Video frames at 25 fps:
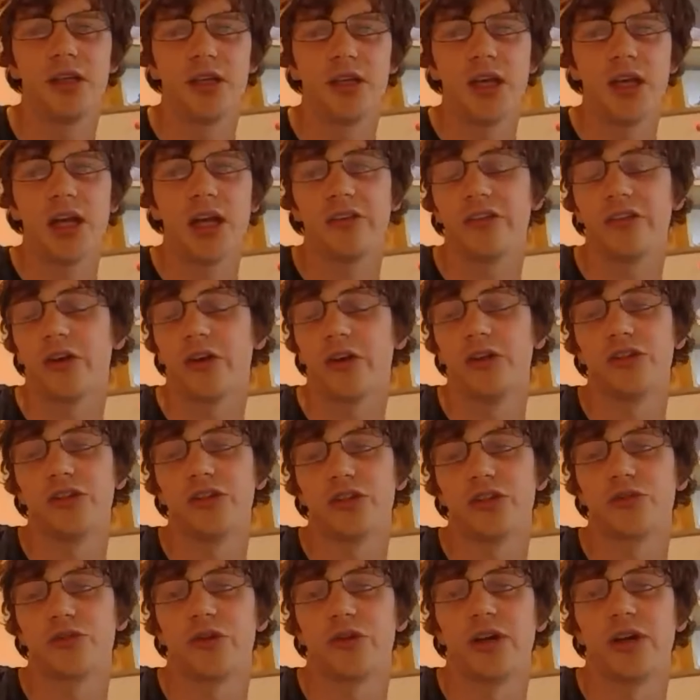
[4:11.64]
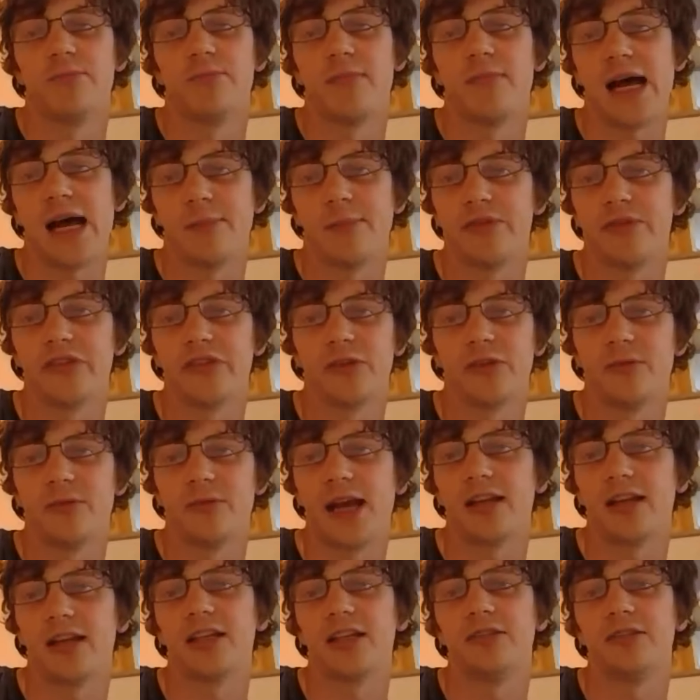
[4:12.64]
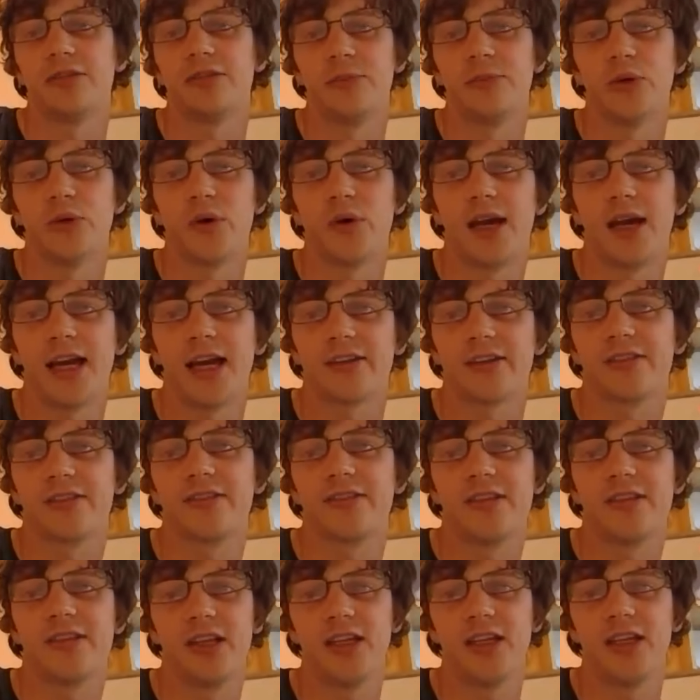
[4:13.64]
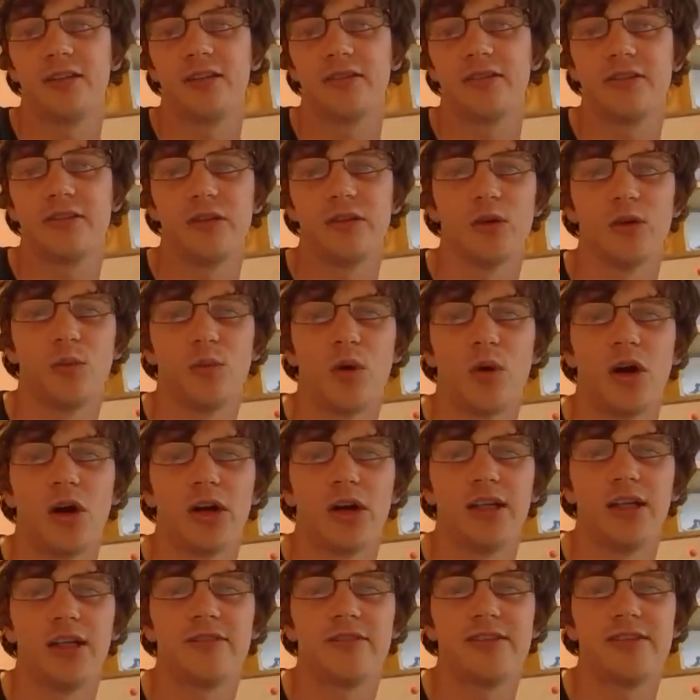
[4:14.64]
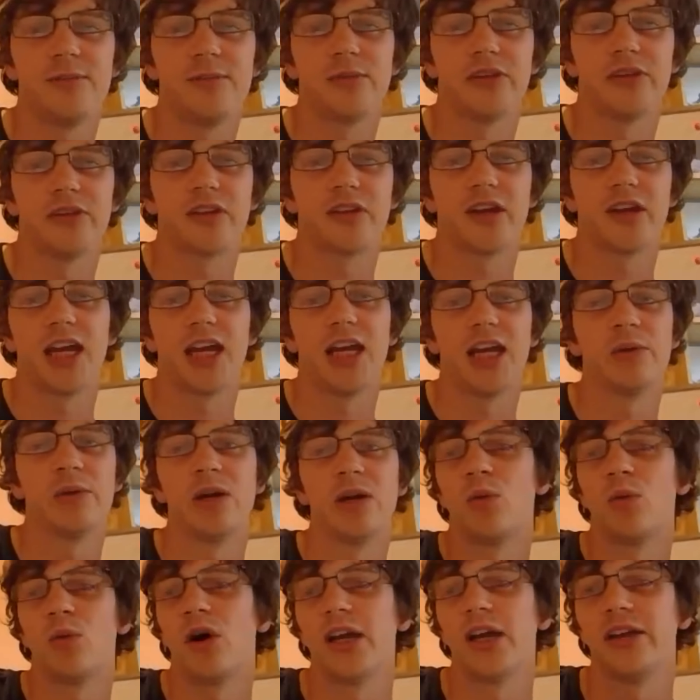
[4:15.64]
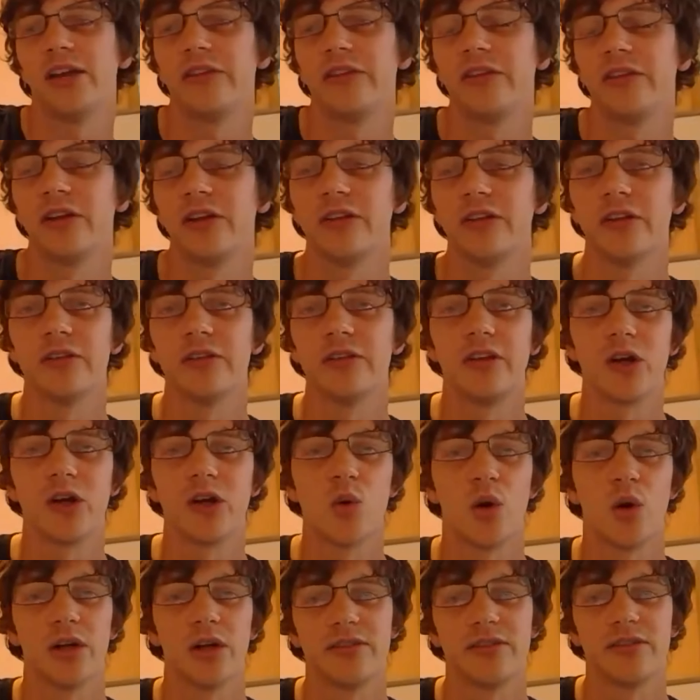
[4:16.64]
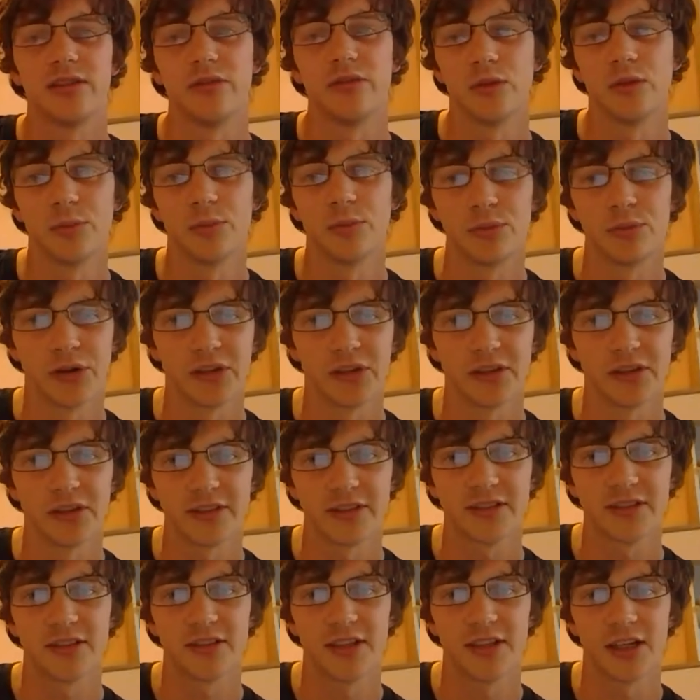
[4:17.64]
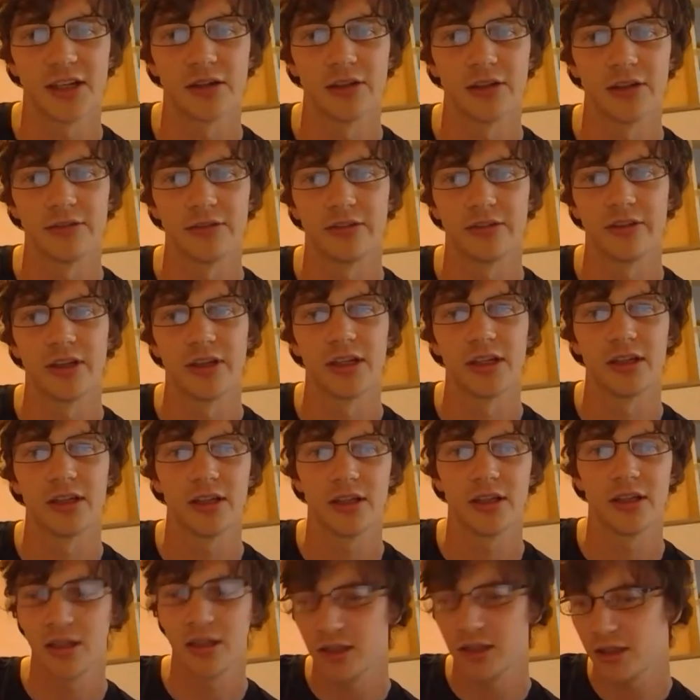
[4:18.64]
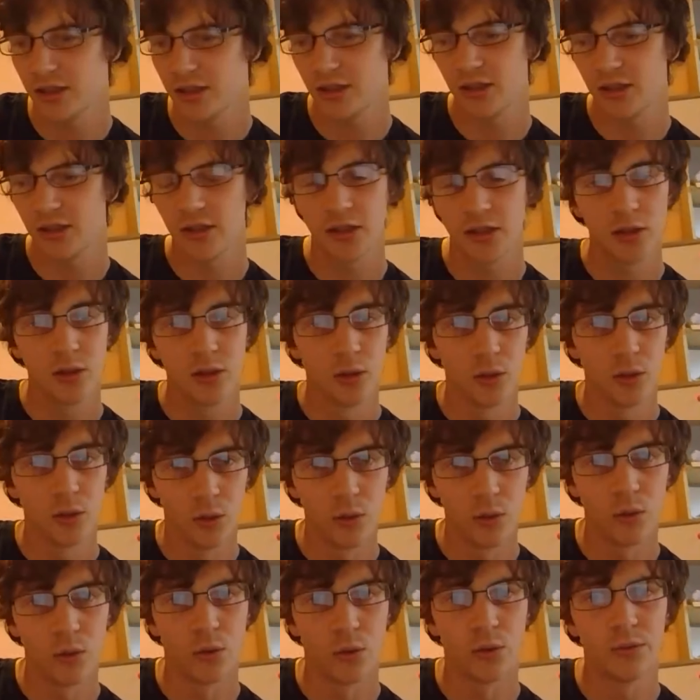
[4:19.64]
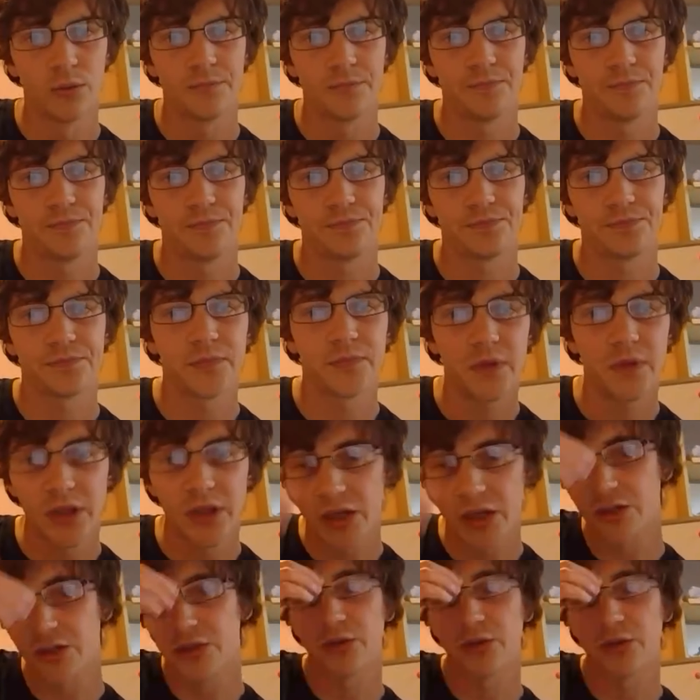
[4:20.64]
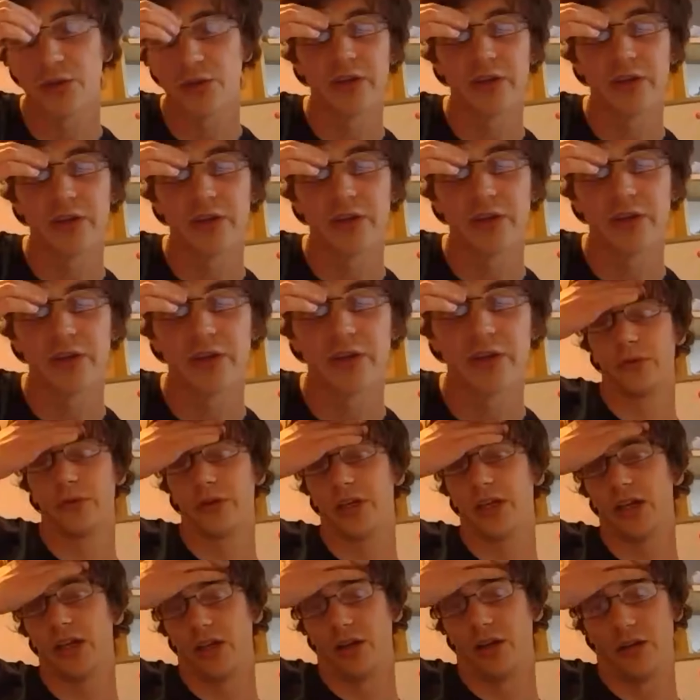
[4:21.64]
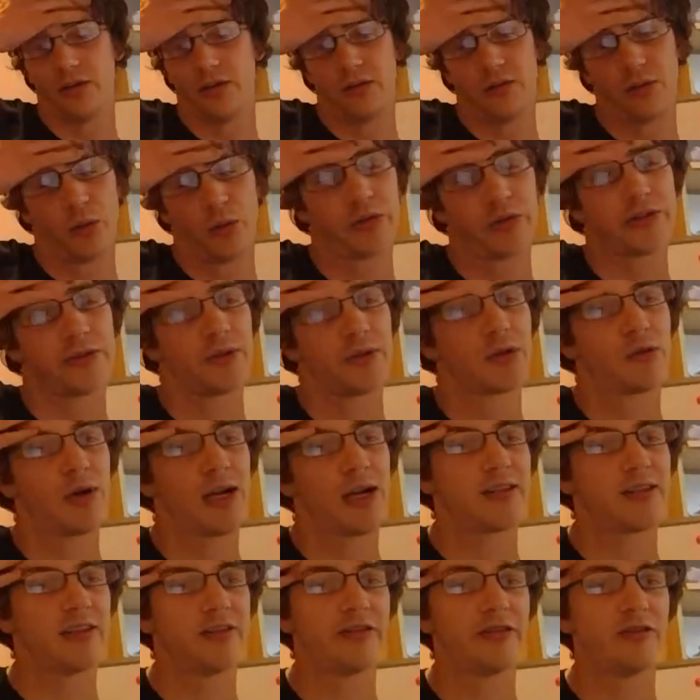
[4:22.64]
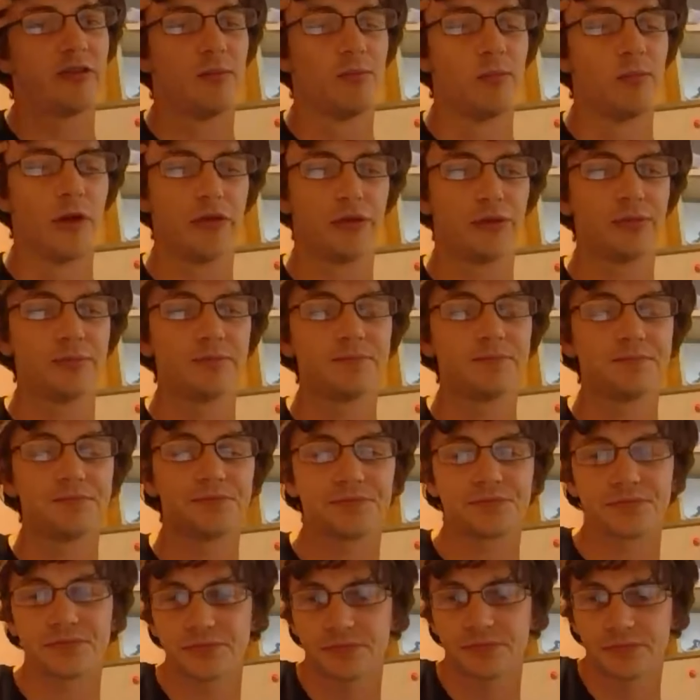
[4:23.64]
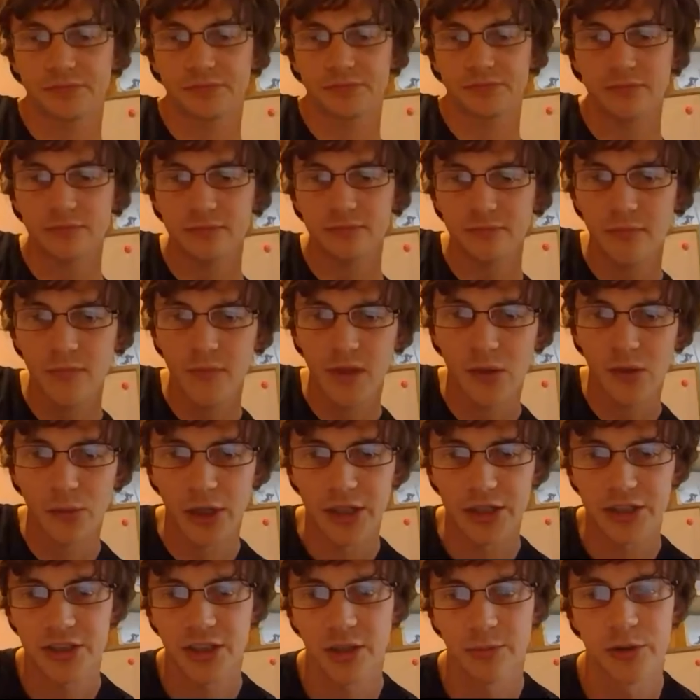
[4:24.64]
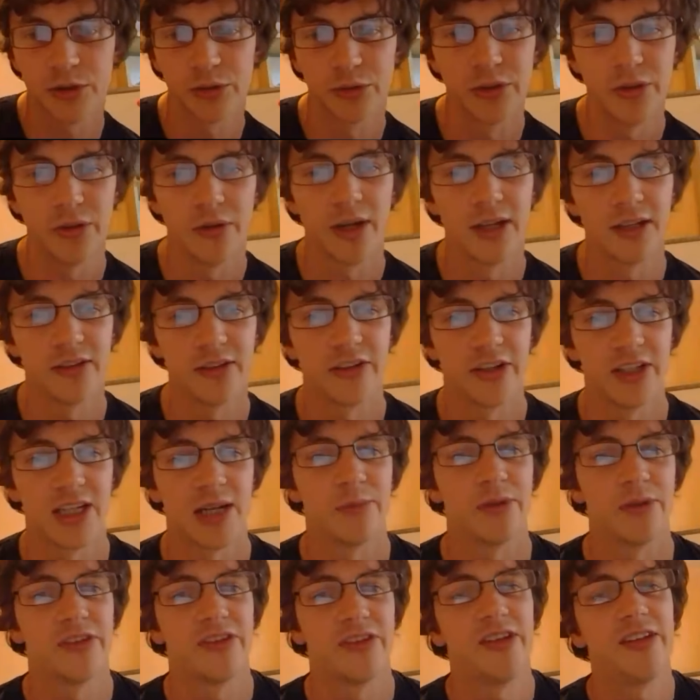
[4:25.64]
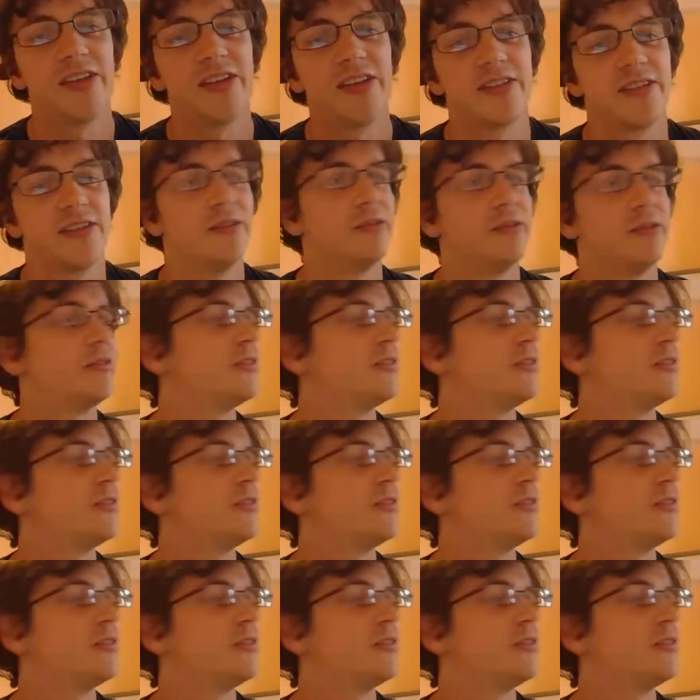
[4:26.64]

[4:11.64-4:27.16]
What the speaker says: And so you just try and map directly from your xt to your yt plus k, where y is the quality of your product, that kind of thing. Or you can try something called an autoregressive model, which I'm sure you dynamicists have